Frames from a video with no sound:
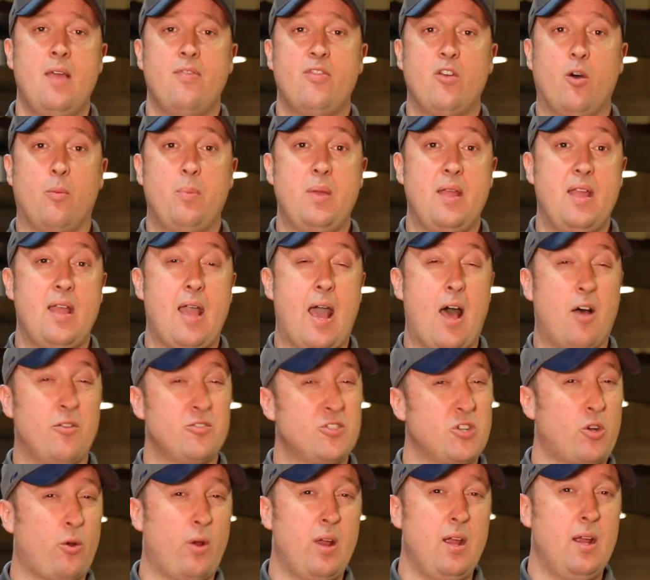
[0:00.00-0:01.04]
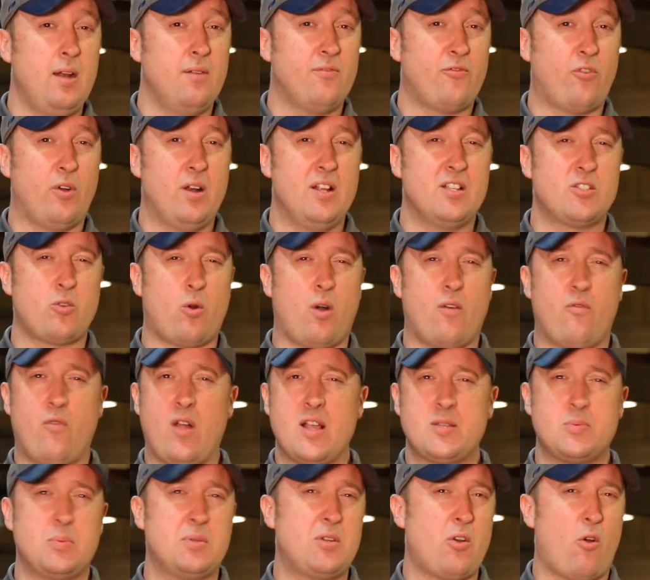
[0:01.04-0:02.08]
They'll be health screened for any sort of
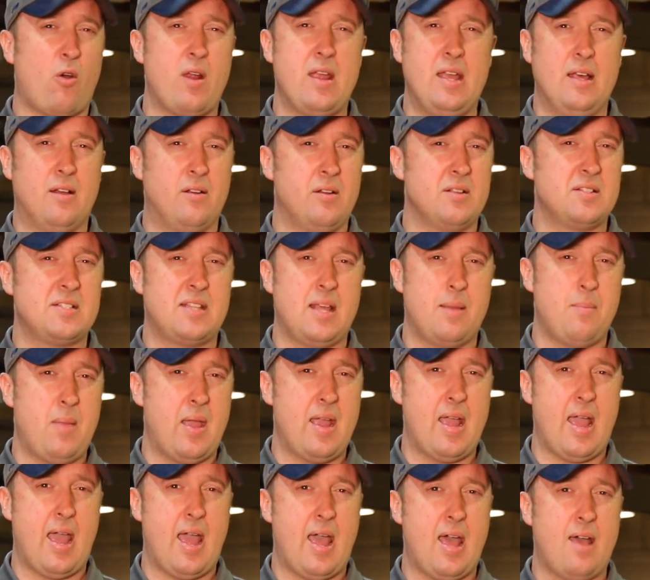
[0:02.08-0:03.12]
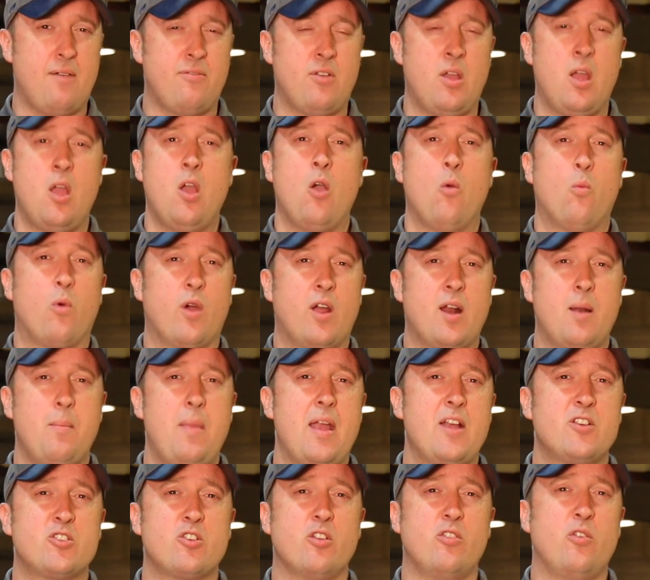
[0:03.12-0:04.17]
respiratory illness they may have. We're going to
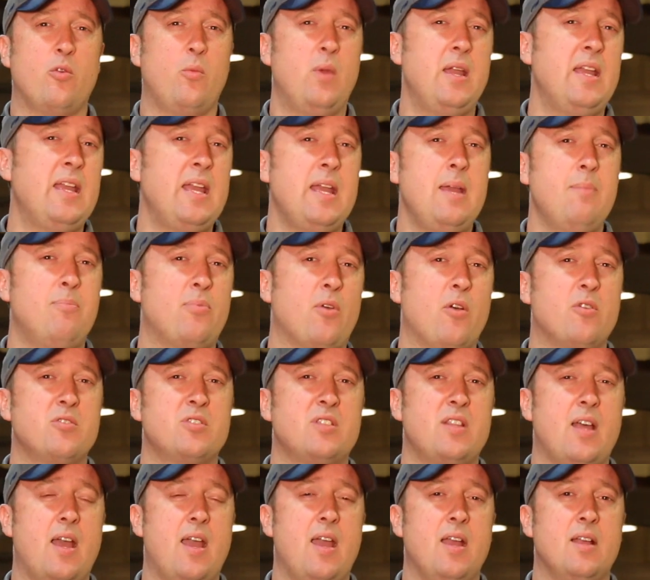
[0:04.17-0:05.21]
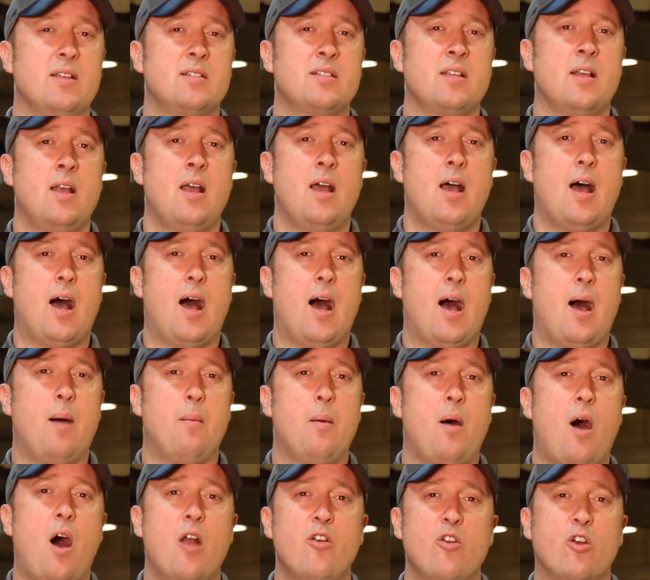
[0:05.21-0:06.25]
make sure that we keep those things
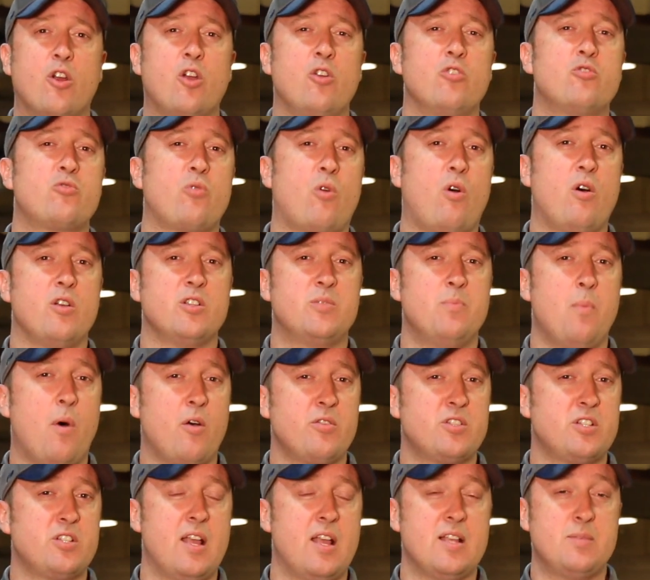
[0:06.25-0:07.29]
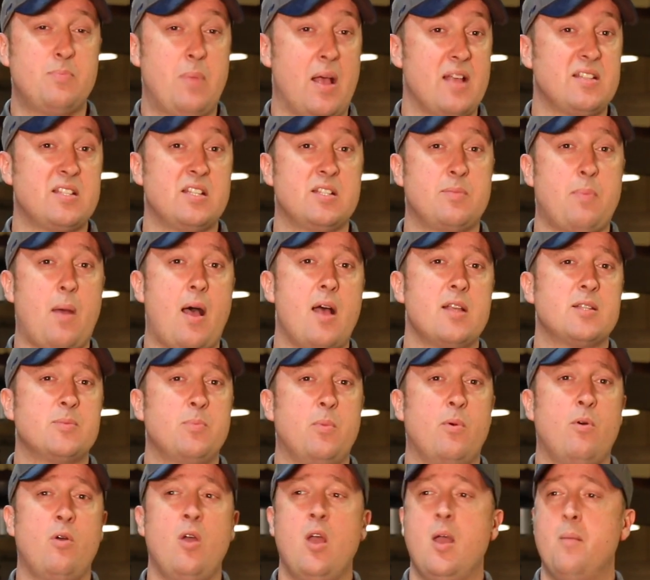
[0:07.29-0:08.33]
under control as best as
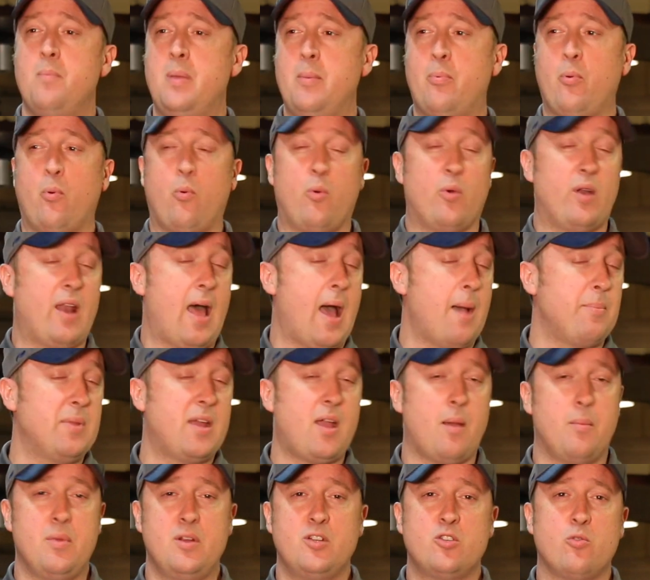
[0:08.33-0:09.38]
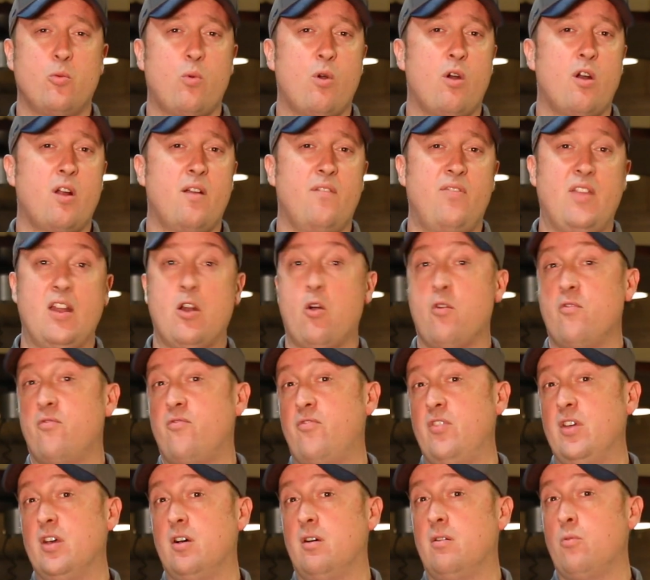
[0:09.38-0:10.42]
possible. People will not be coming to work if they don't
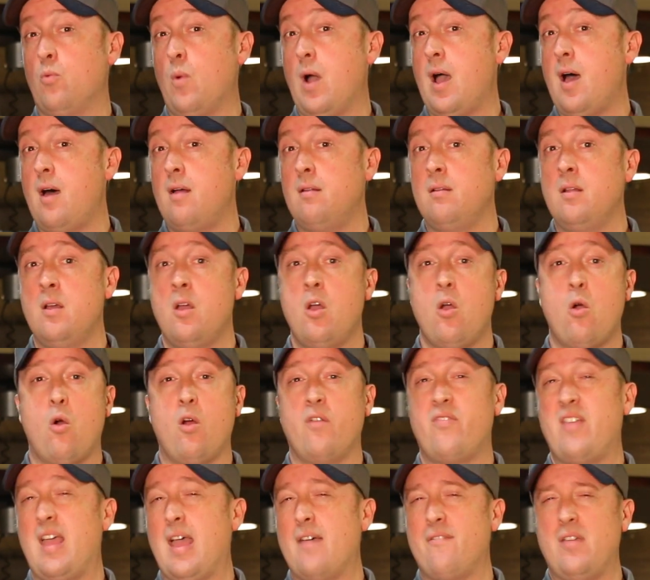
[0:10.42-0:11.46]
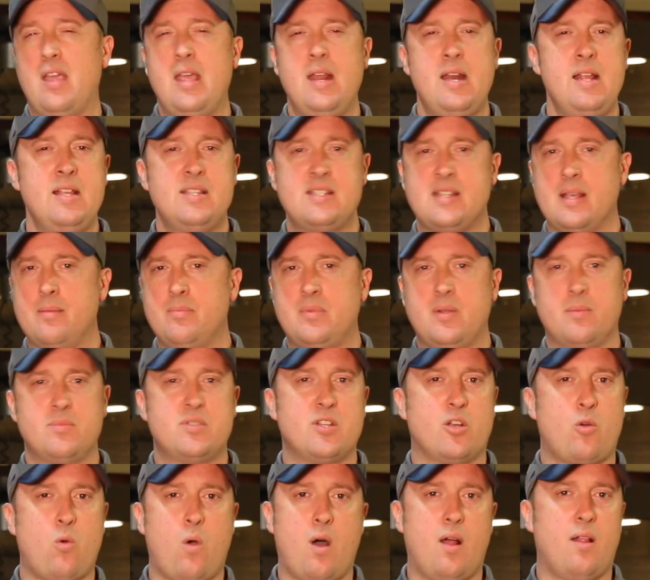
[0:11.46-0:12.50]
feel well or if they have any
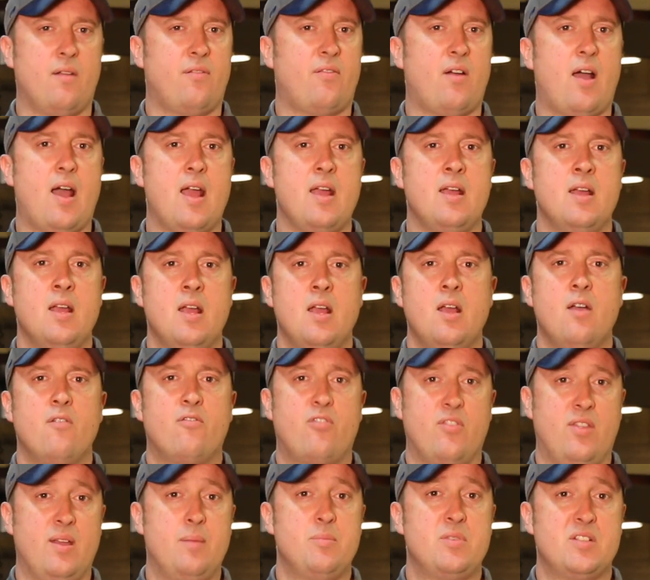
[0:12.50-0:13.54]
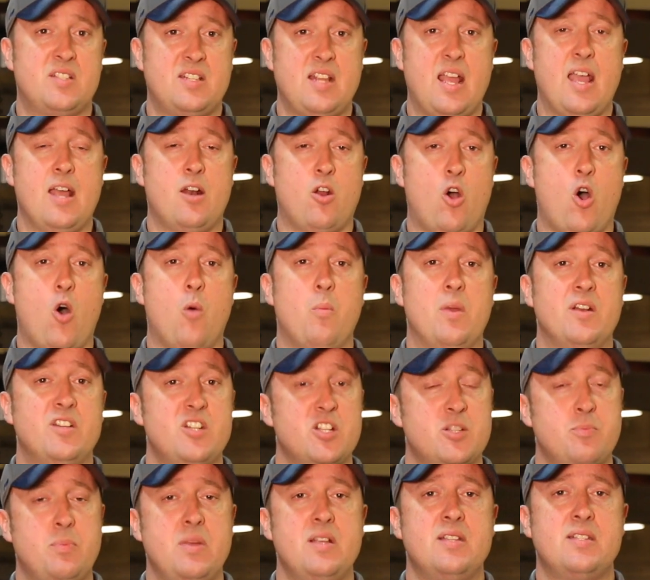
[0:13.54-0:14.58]
symptoms that qualify for them to stay at home, and
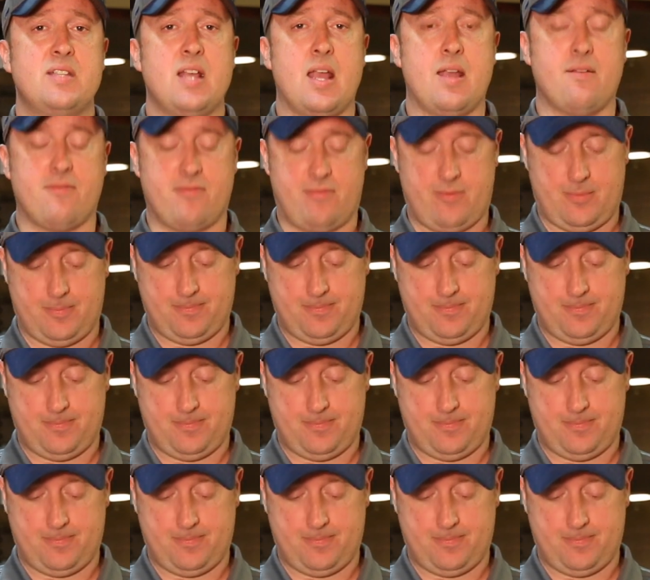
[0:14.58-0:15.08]
just be safe.